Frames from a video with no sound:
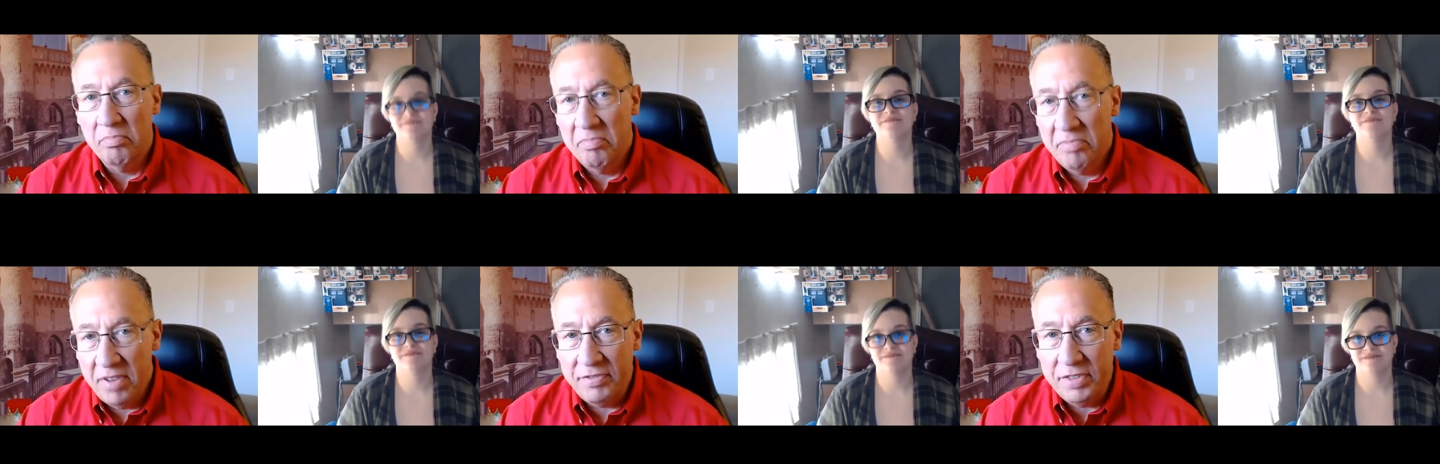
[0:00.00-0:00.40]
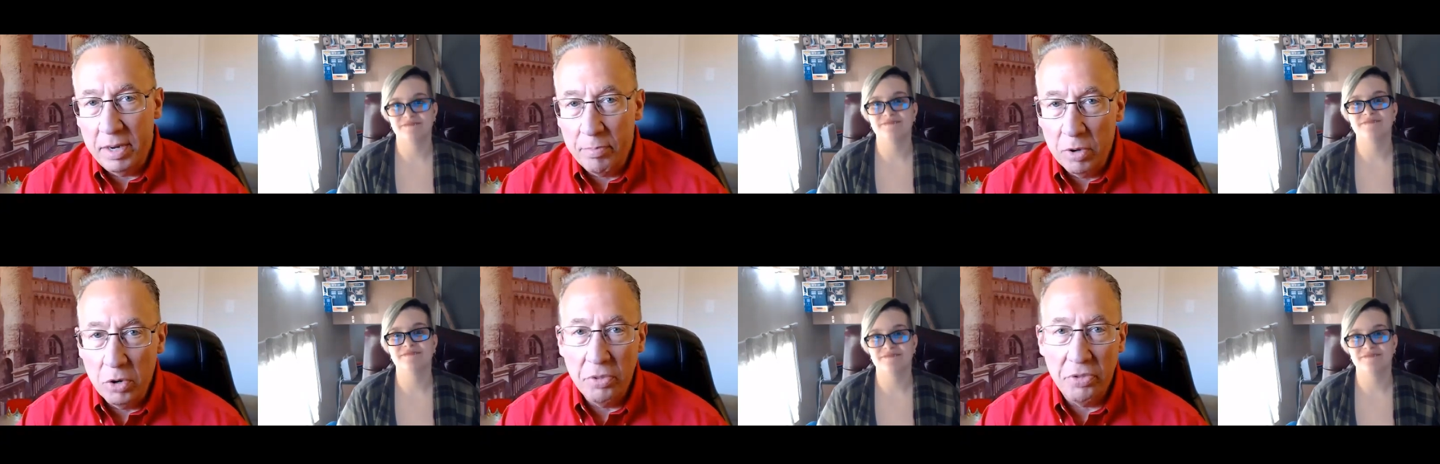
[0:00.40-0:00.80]
Speaker 1: 50
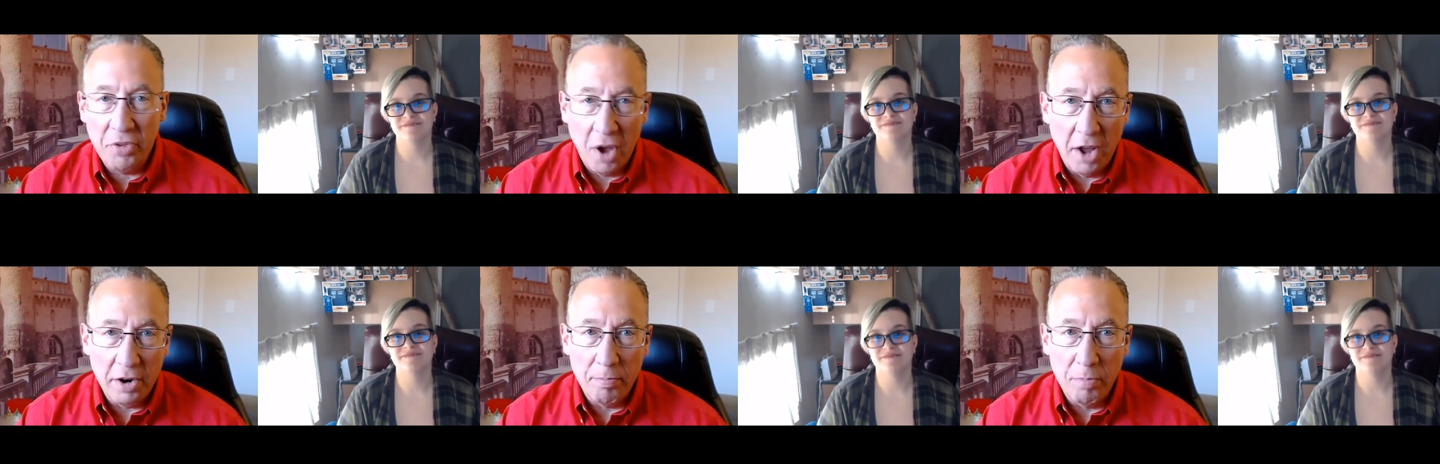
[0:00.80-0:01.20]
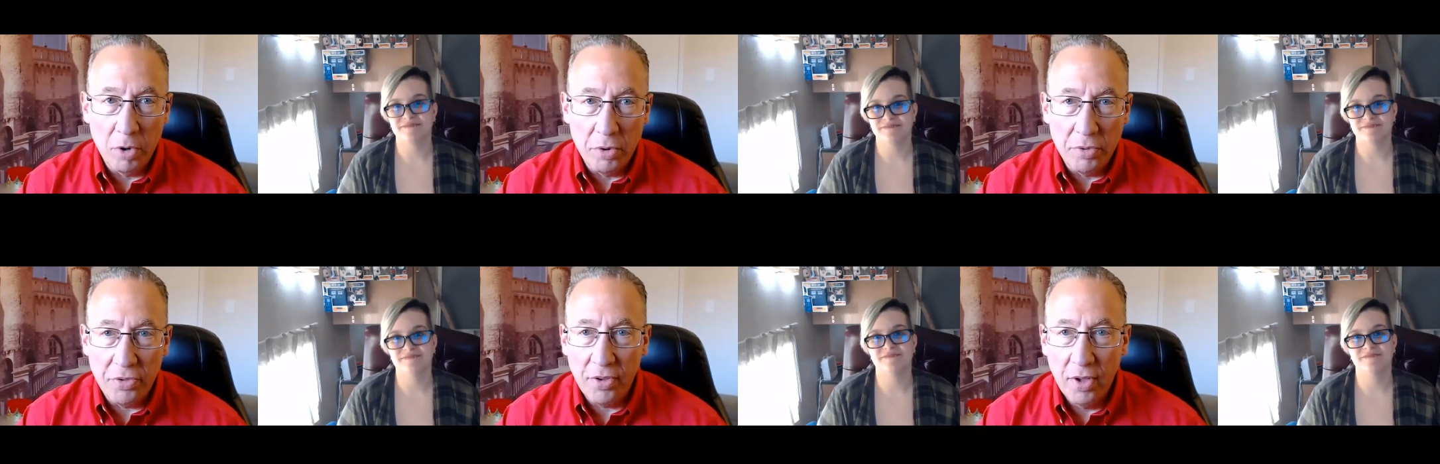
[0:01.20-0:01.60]
booths, 100
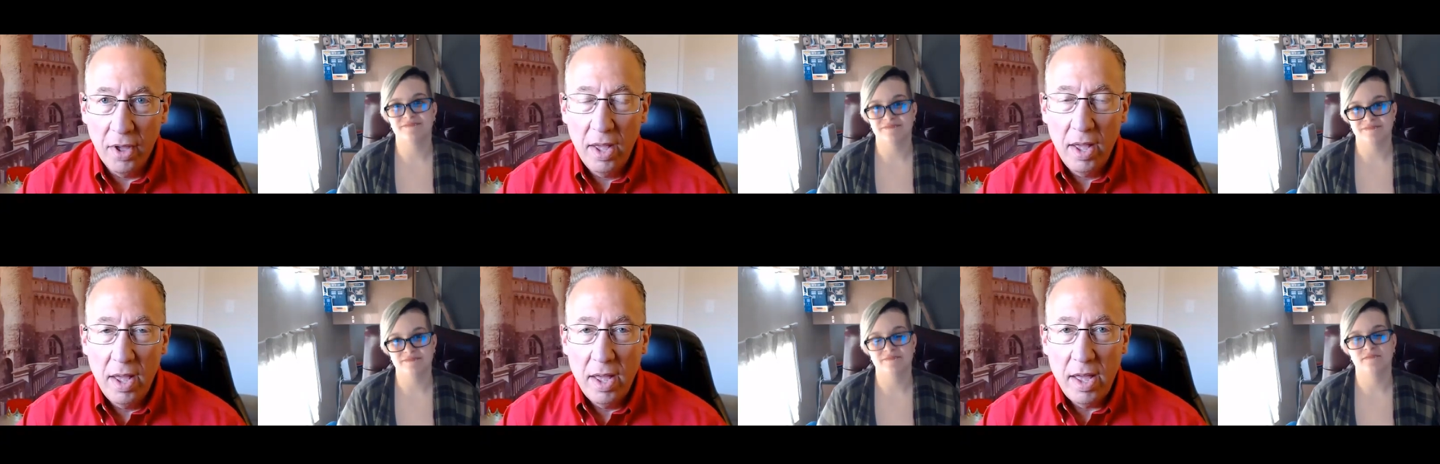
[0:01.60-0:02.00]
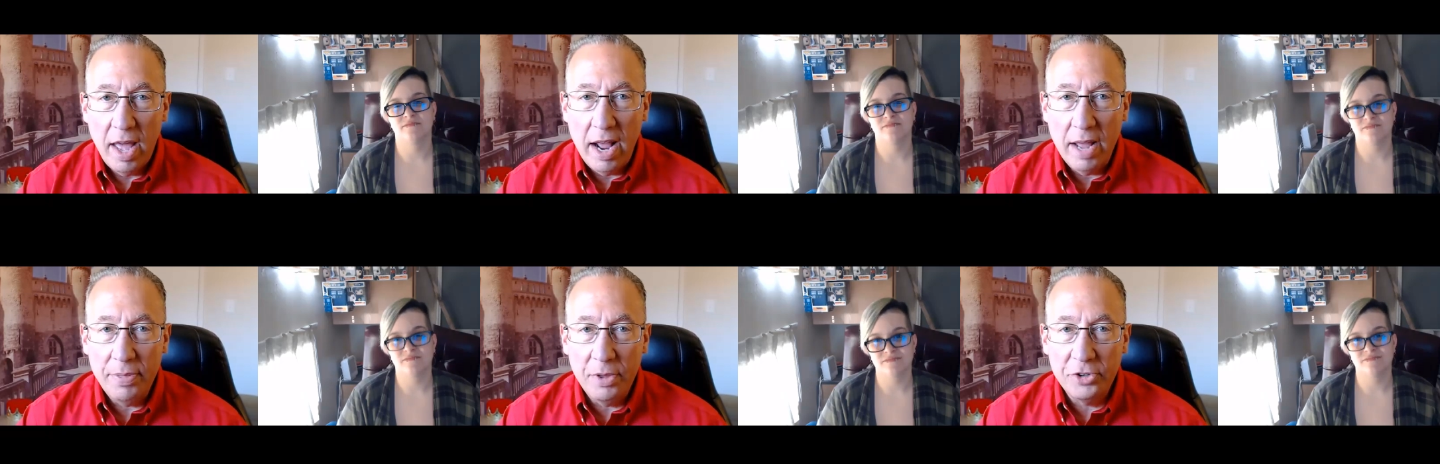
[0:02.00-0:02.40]
booths.
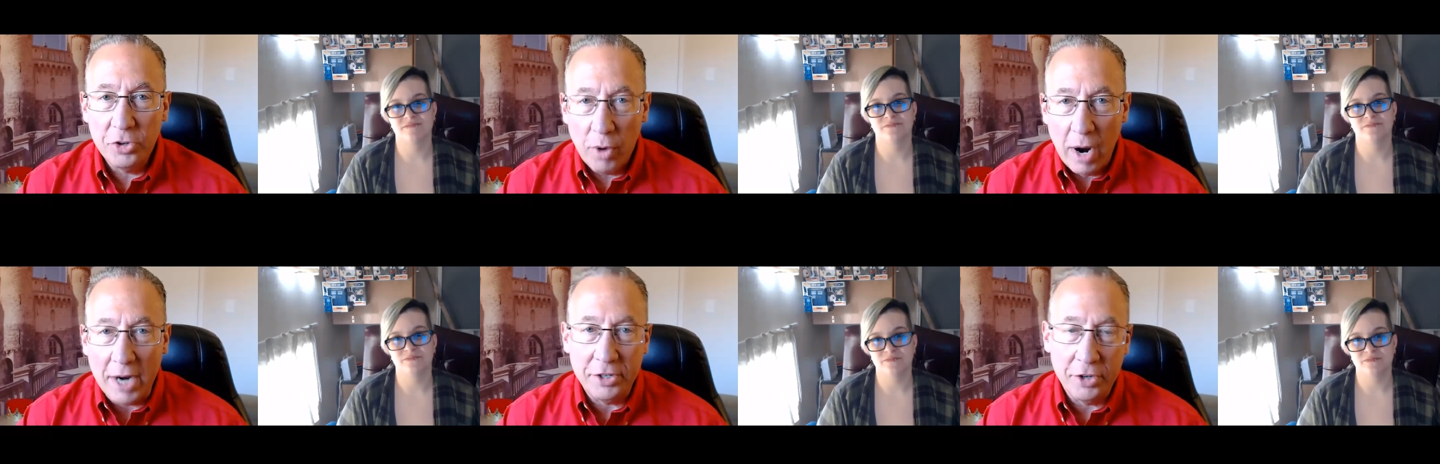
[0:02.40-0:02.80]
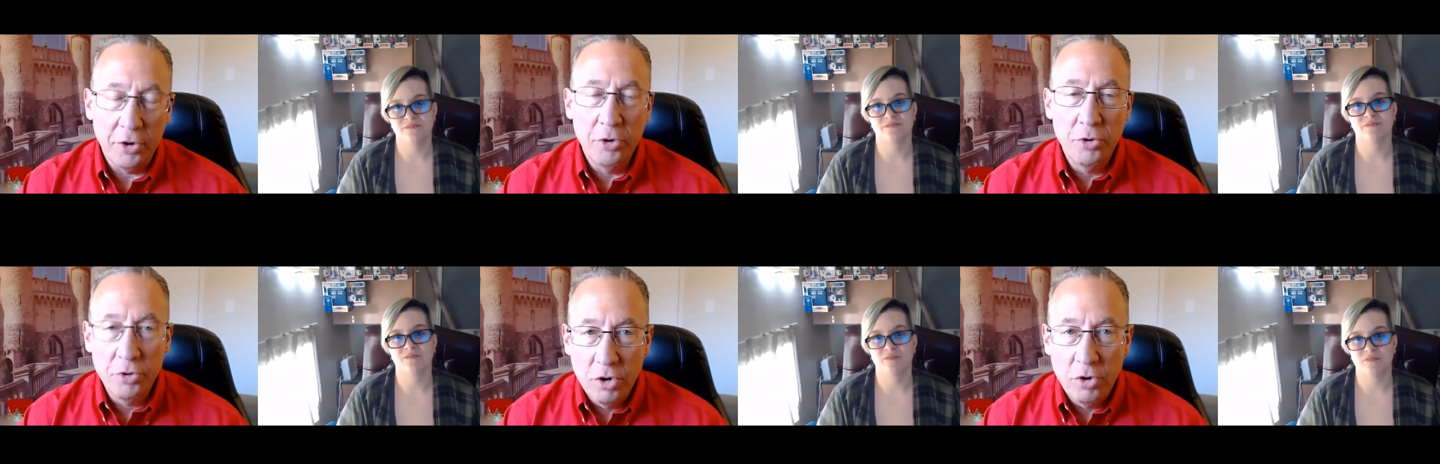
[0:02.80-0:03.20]
And the director
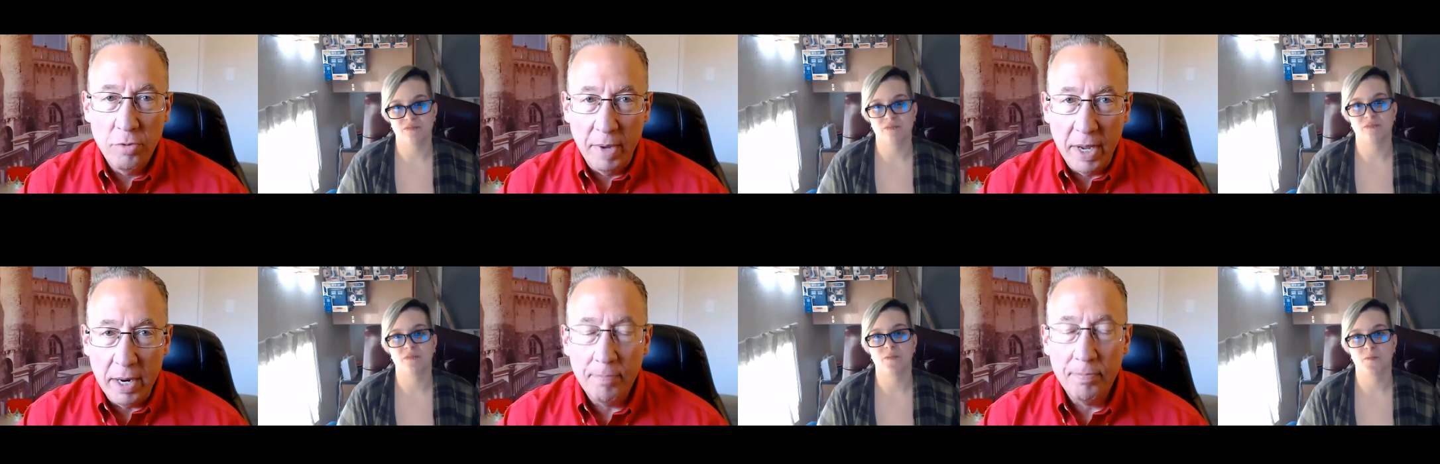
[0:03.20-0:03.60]
who knew me